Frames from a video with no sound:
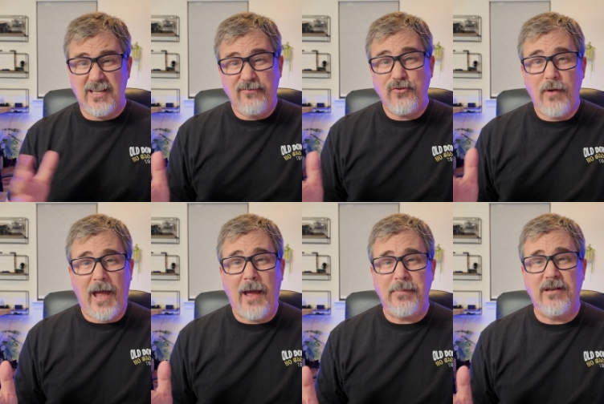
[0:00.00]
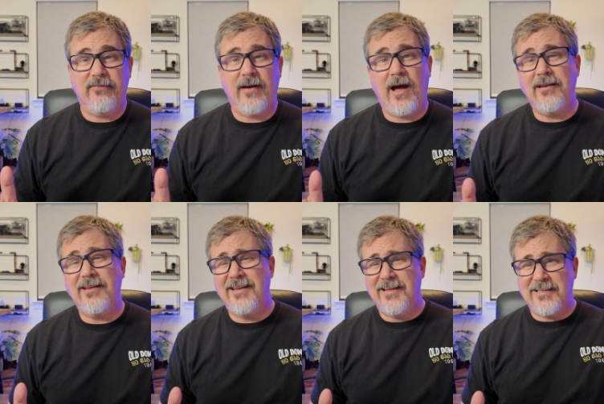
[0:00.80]
If you happen to find
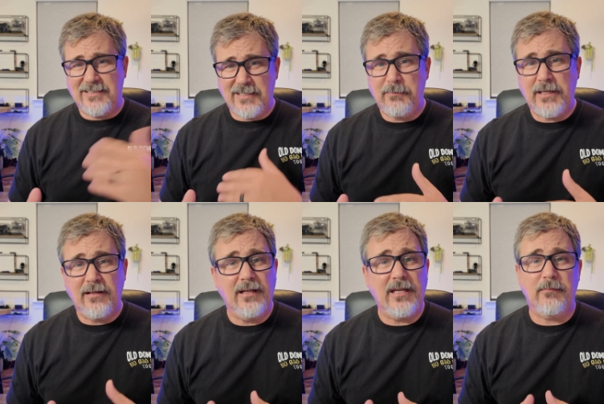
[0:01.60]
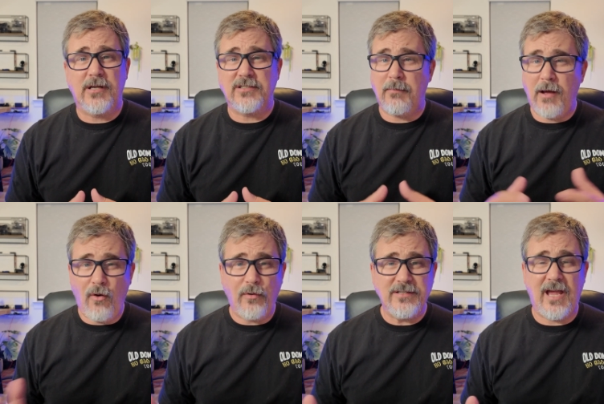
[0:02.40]
it, send me a link, because I'm
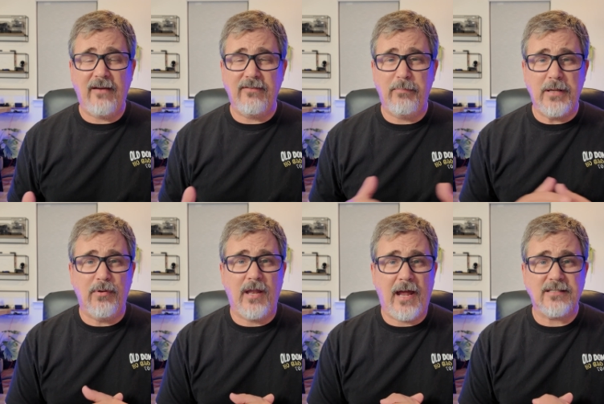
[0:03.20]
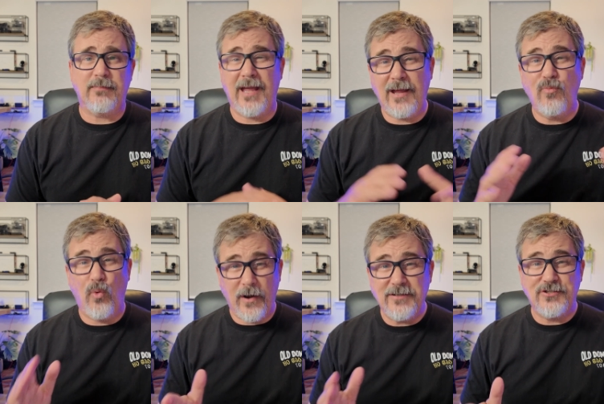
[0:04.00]
always having people ask me, hey,
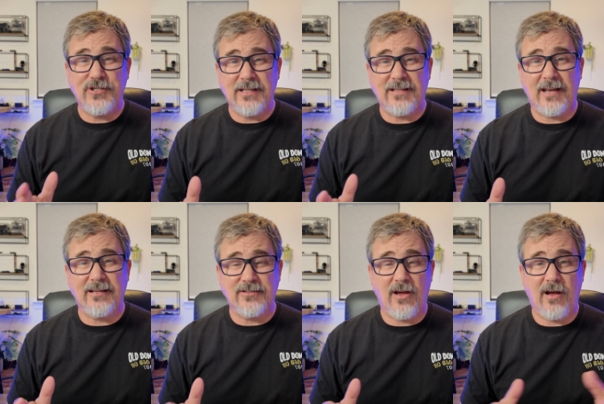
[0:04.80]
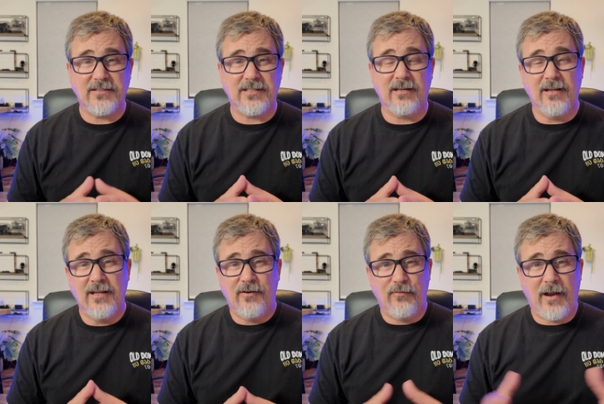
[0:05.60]
where did you get that exhaust? And
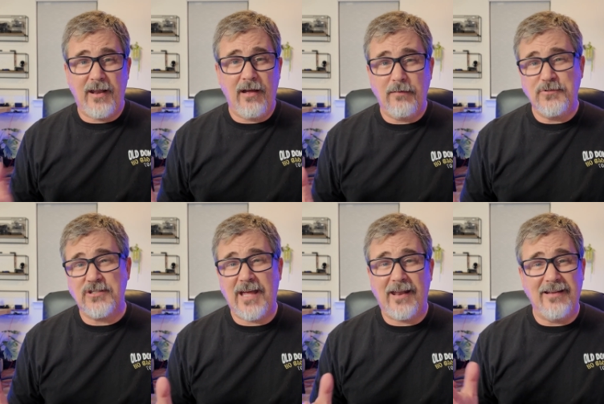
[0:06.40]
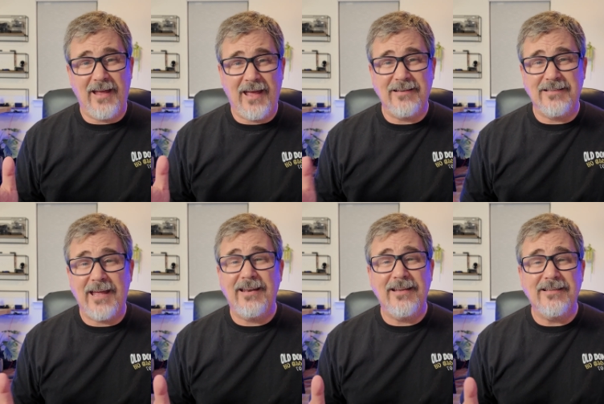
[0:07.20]
right now I'm just kind of at a
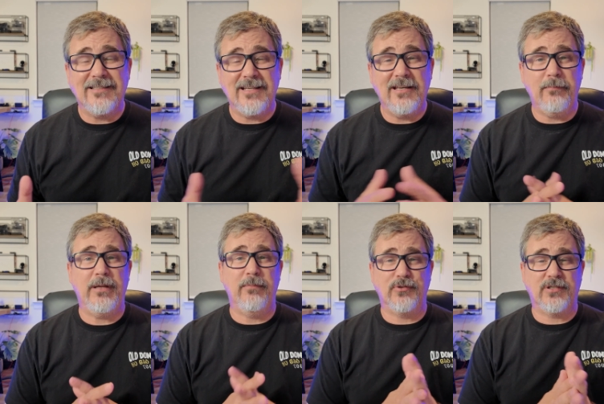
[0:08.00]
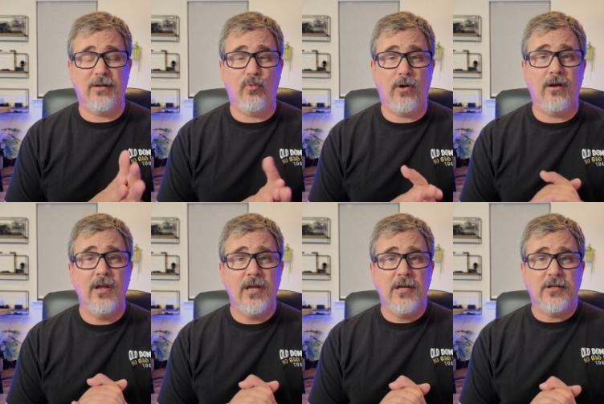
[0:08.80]
dead end sending people somewhere.
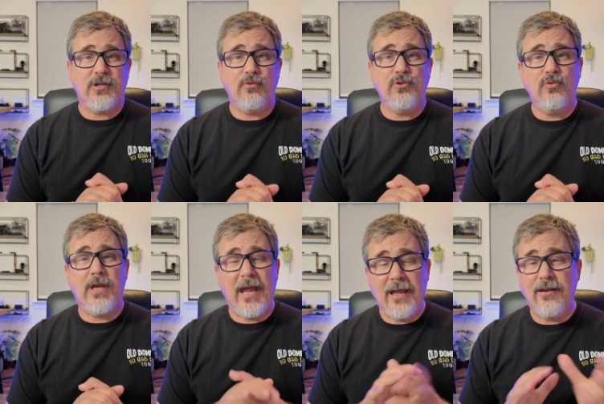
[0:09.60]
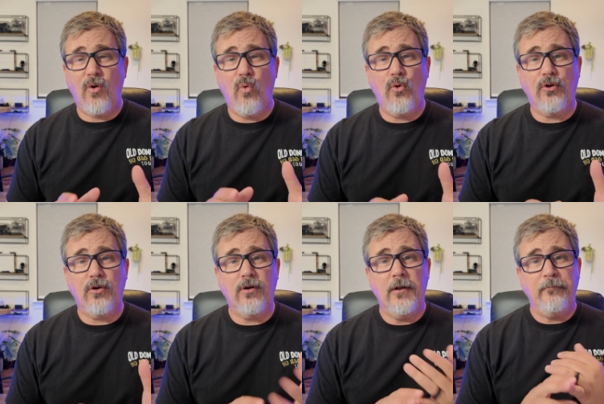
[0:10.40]
So you can
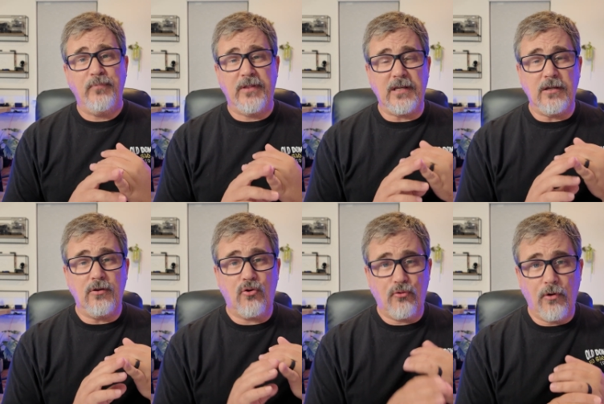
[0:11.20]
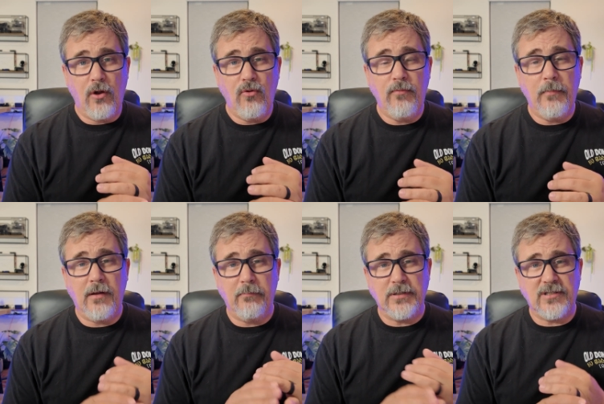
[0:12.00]
order the
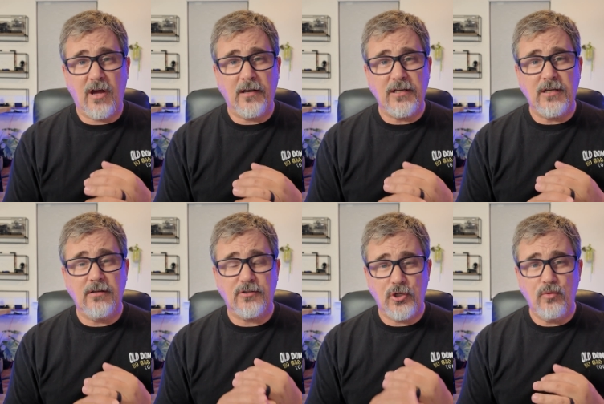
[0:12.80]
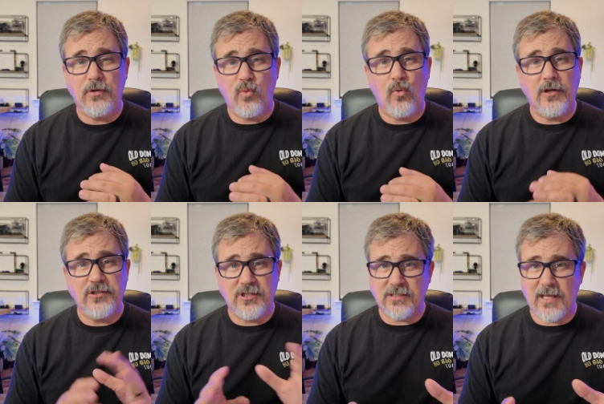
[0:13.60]
chrome Bassani 2-in-1
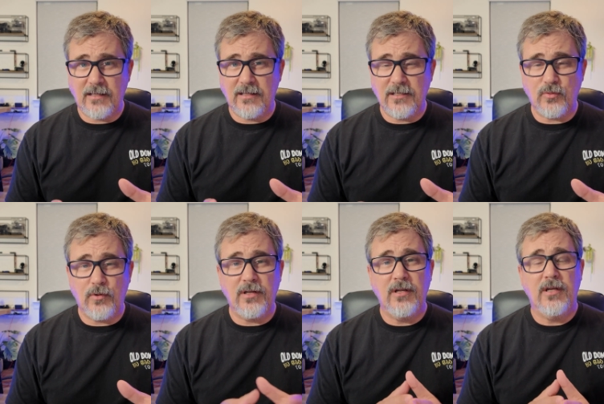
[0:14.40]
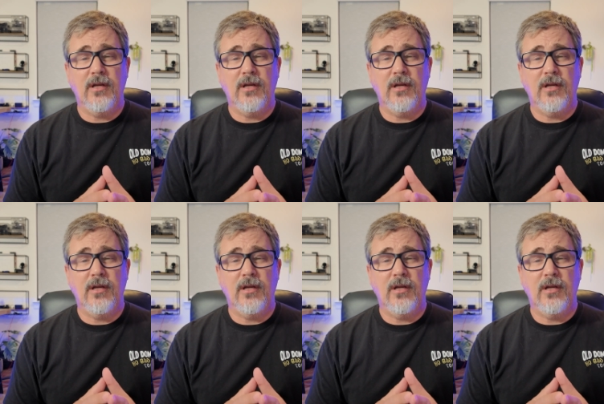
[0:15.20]
just like this one